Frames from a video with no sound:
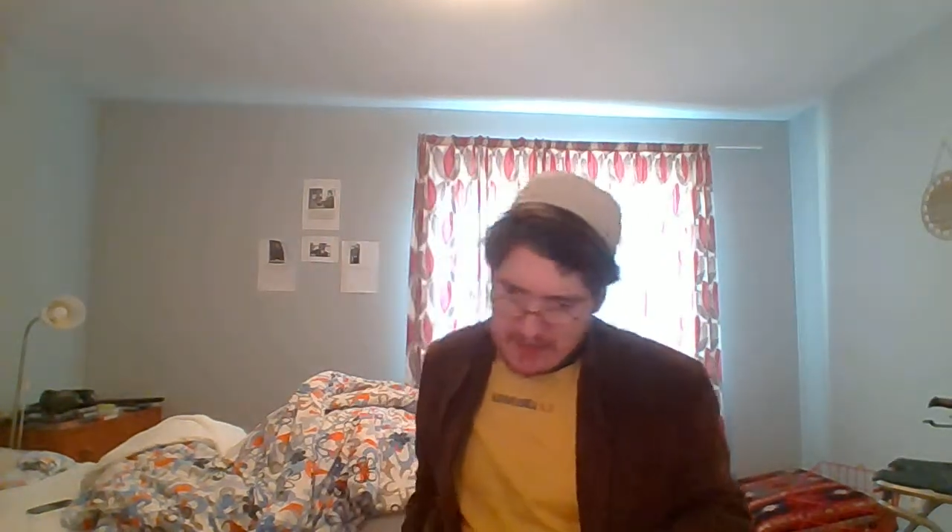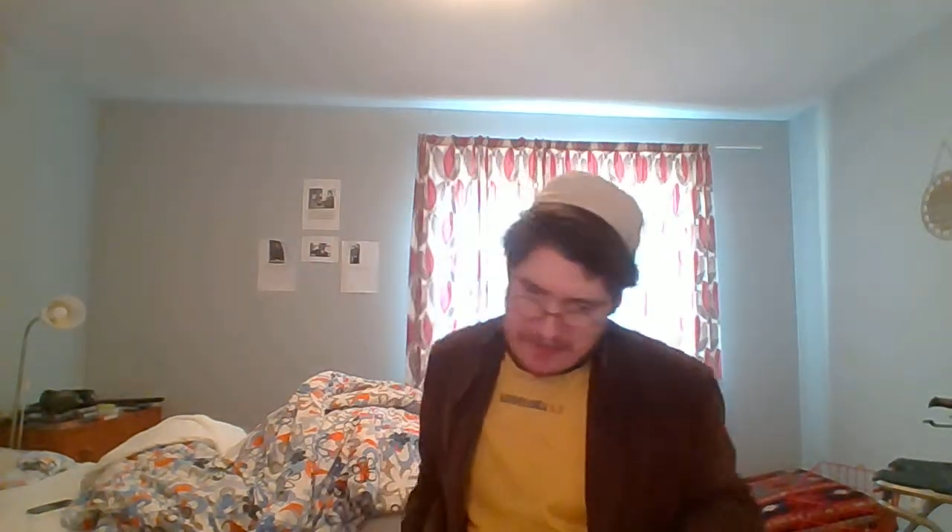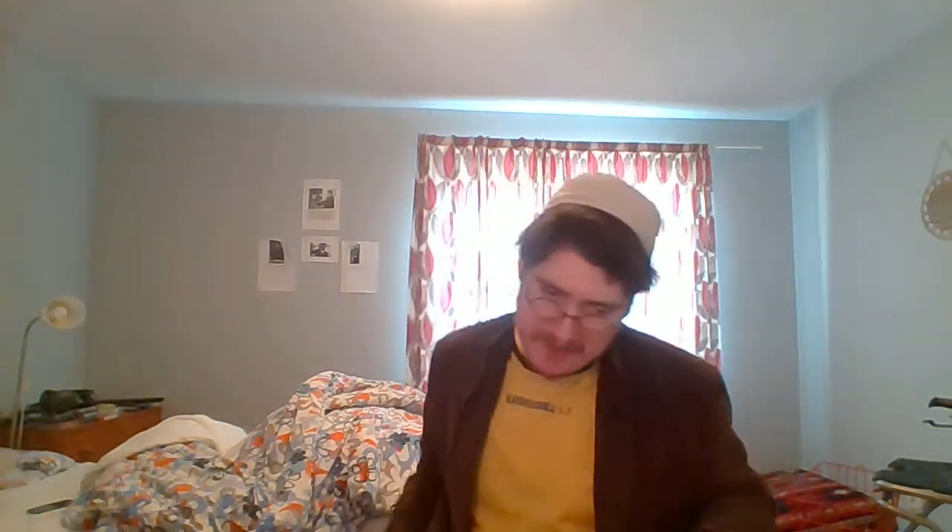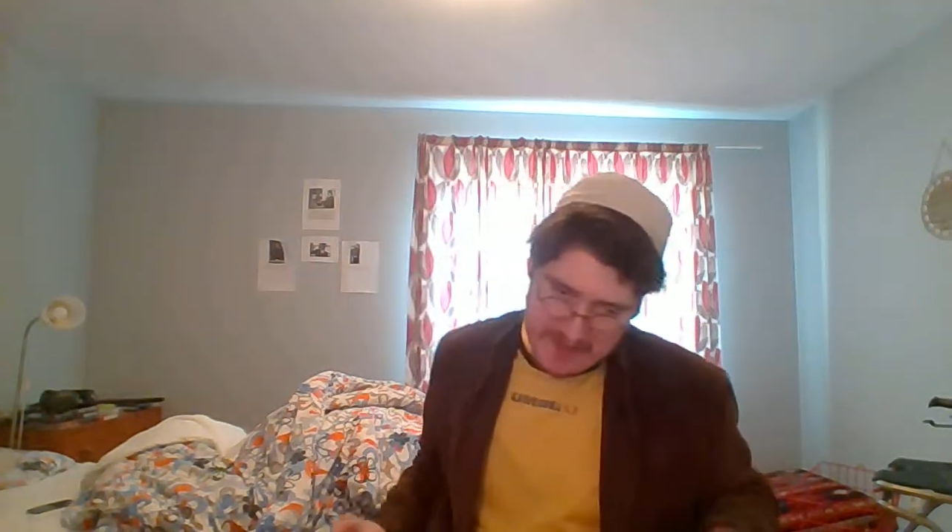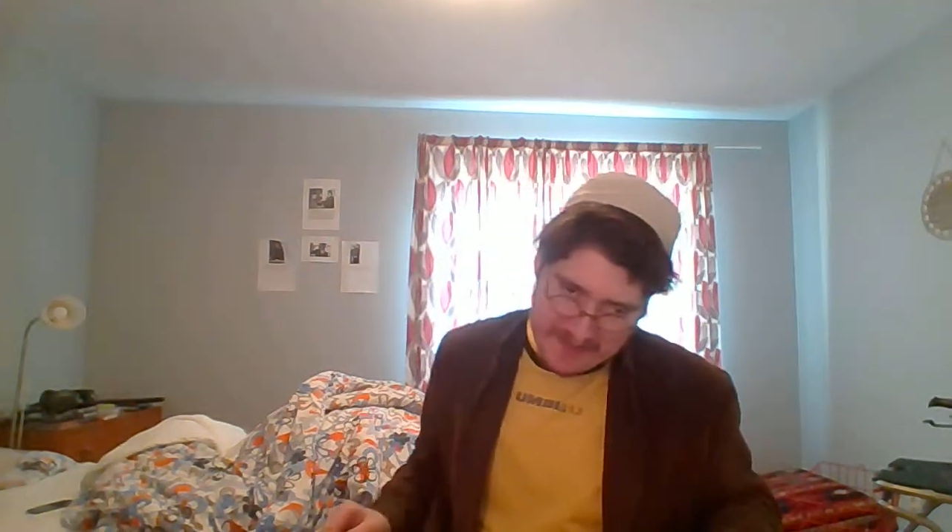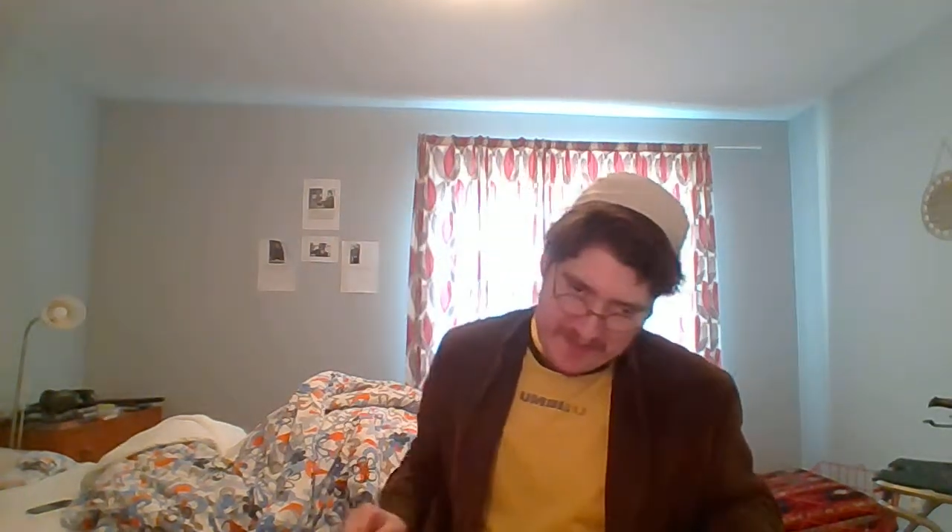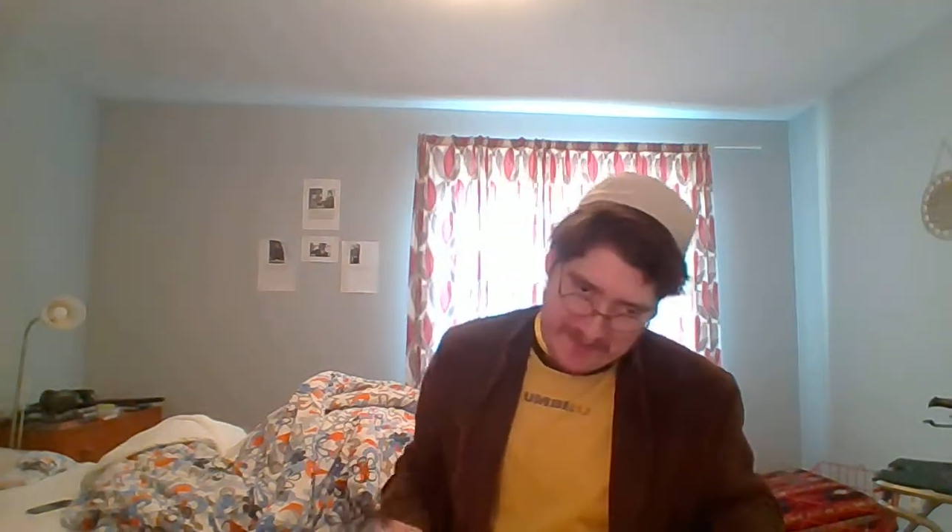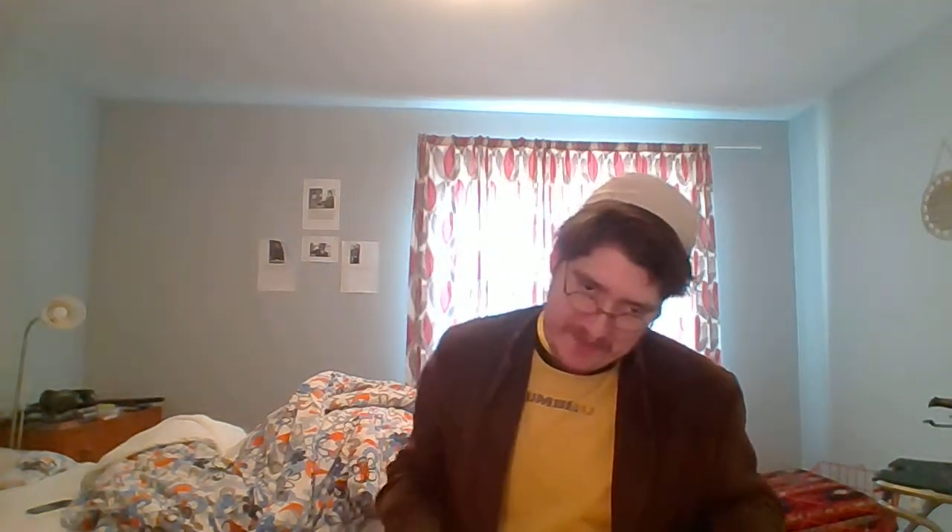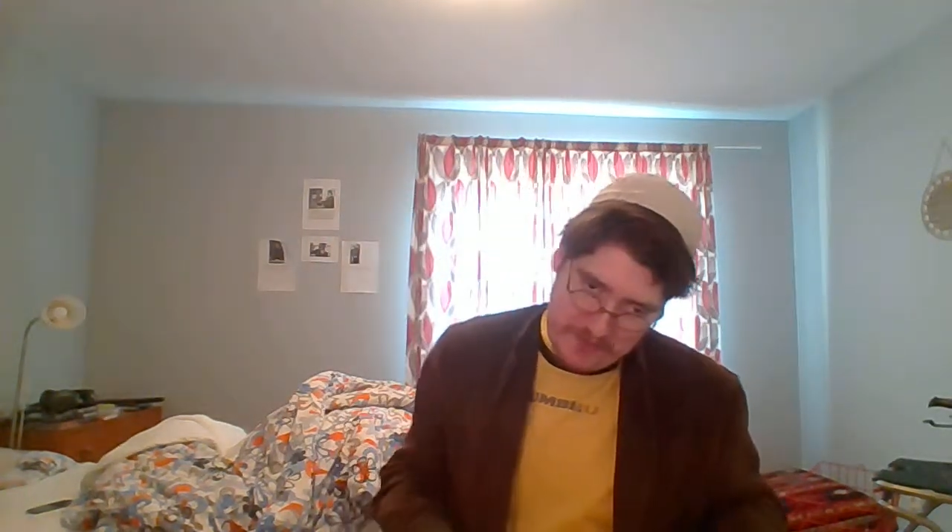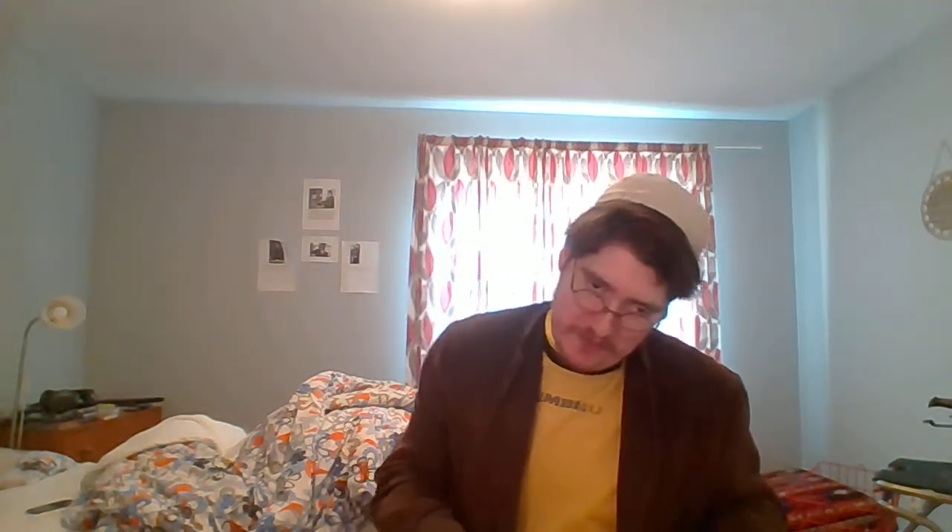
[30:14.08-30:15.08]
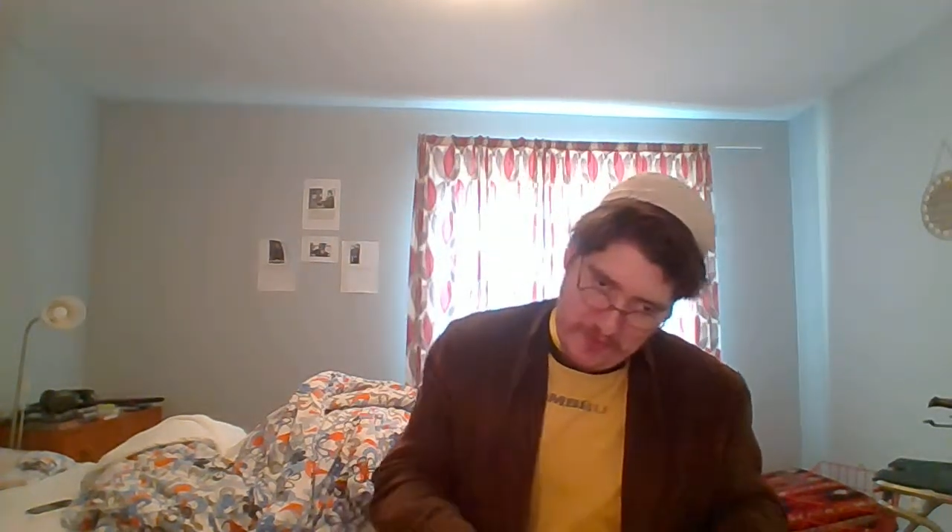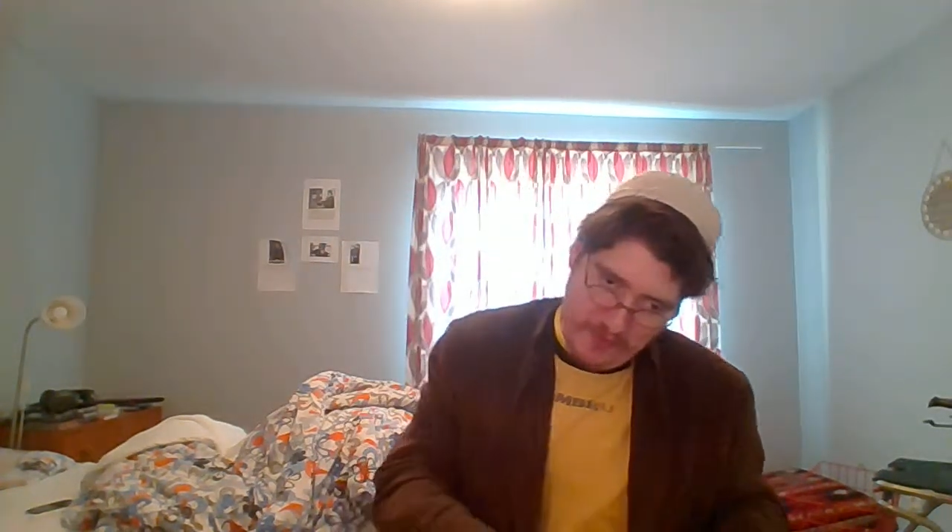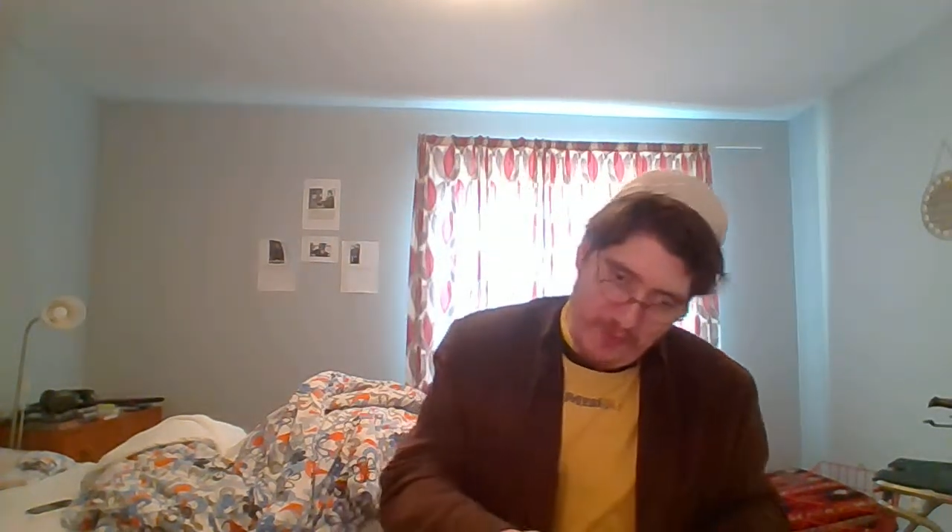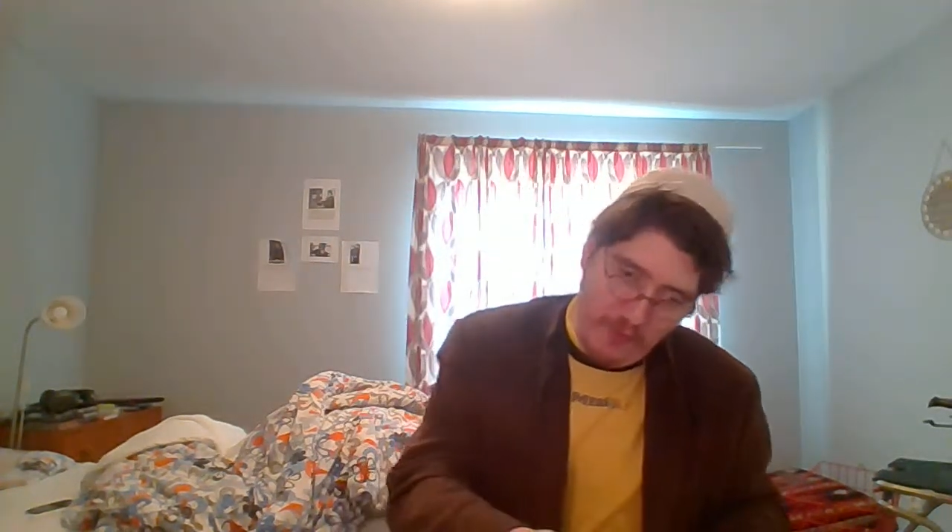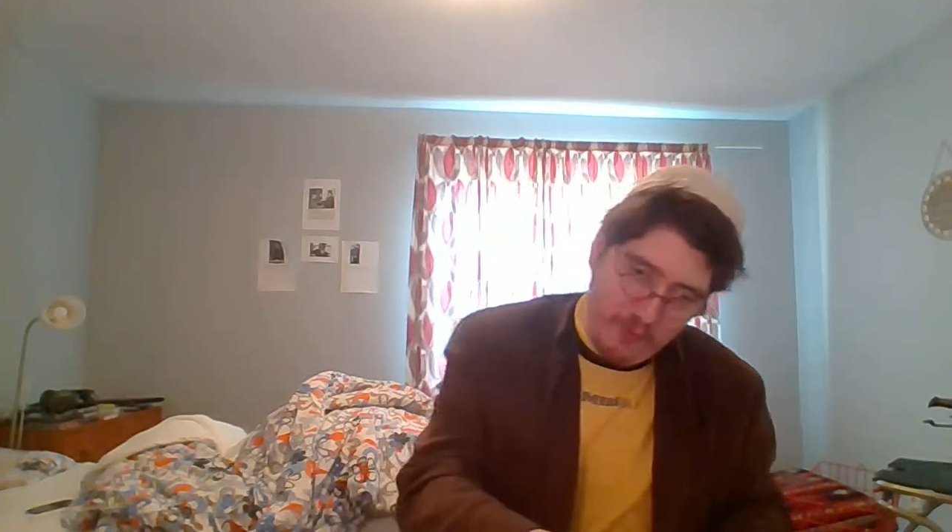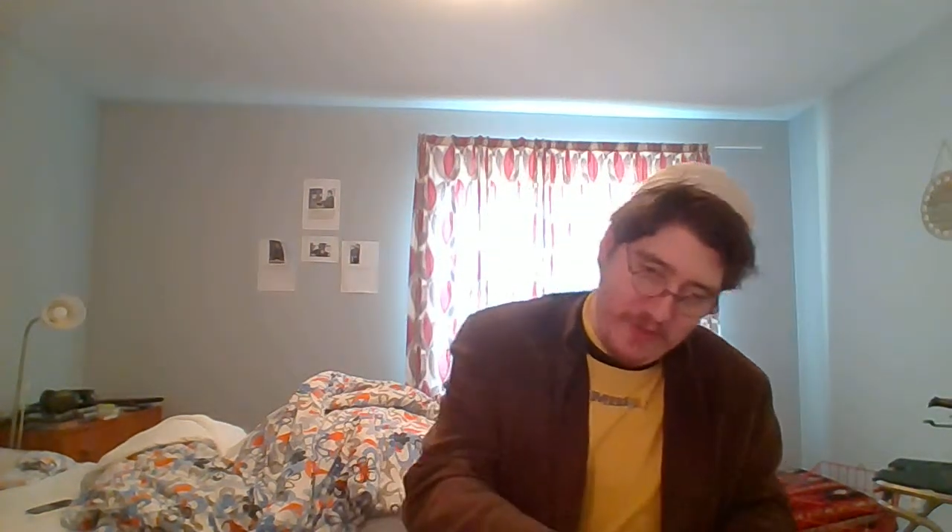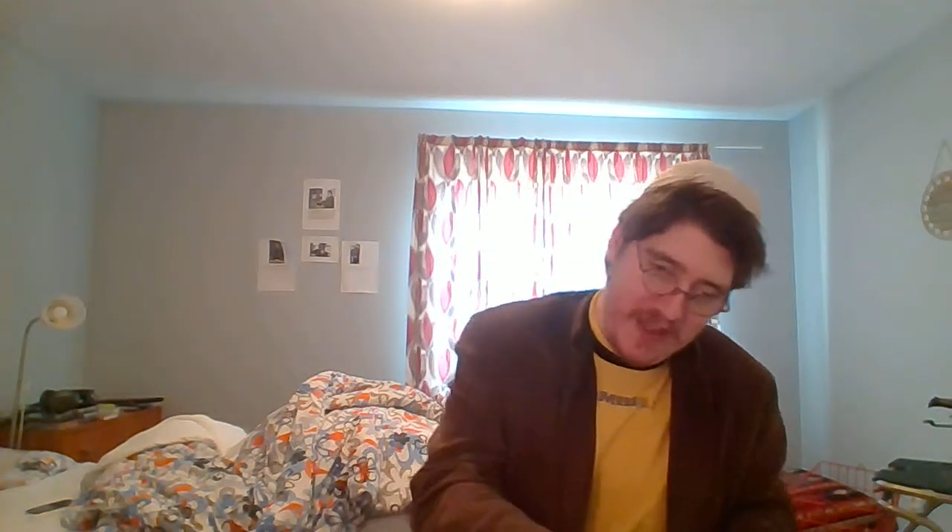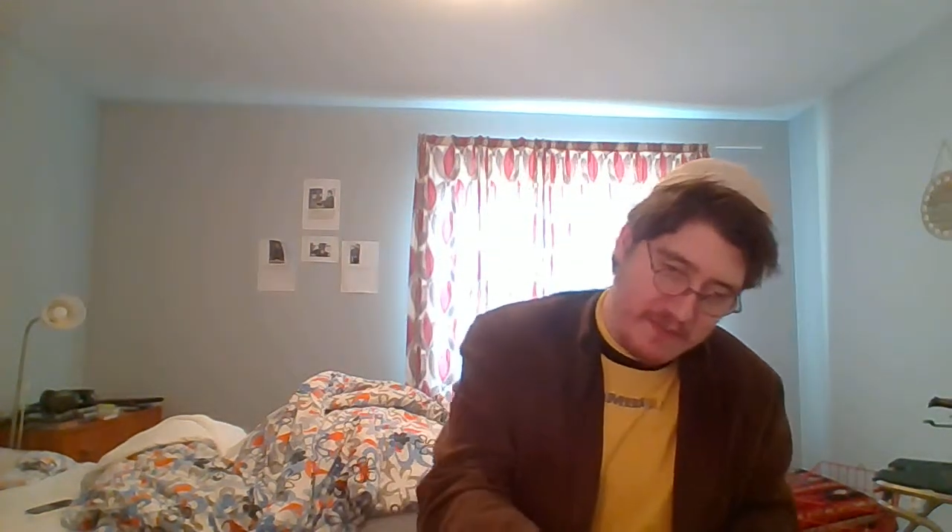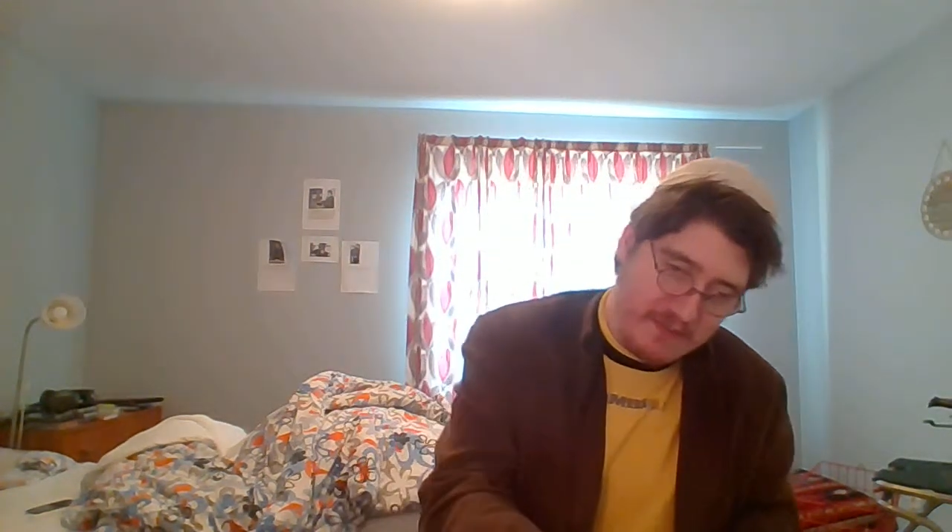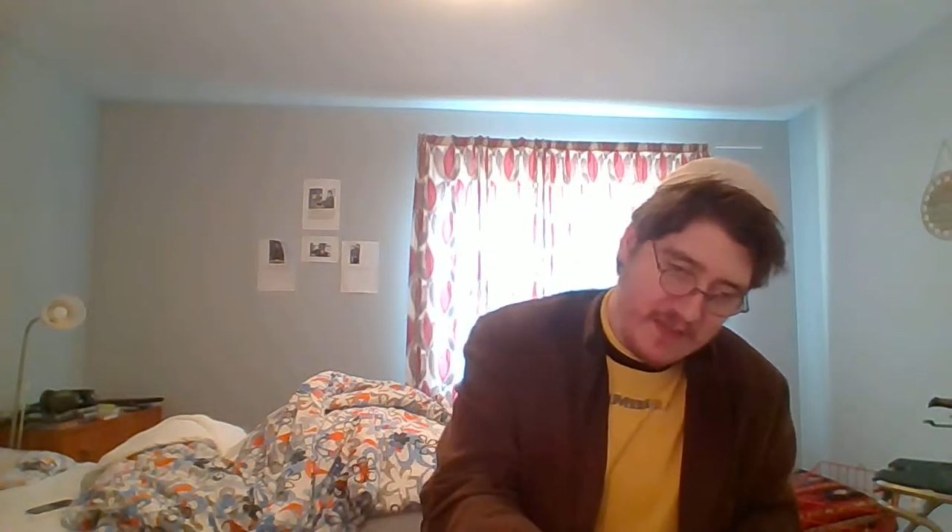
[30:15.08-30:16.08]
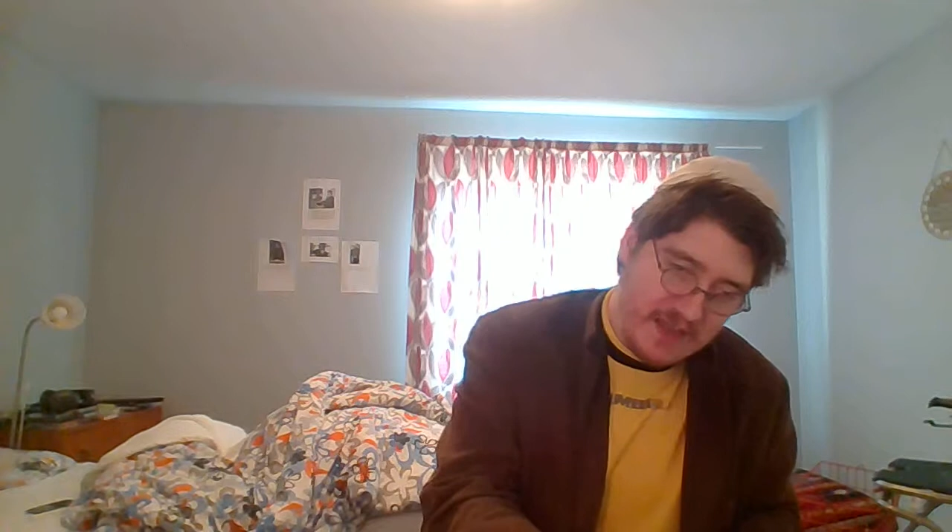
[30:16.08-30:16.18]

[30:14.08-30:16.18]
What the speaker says: mean, 90s is also old, but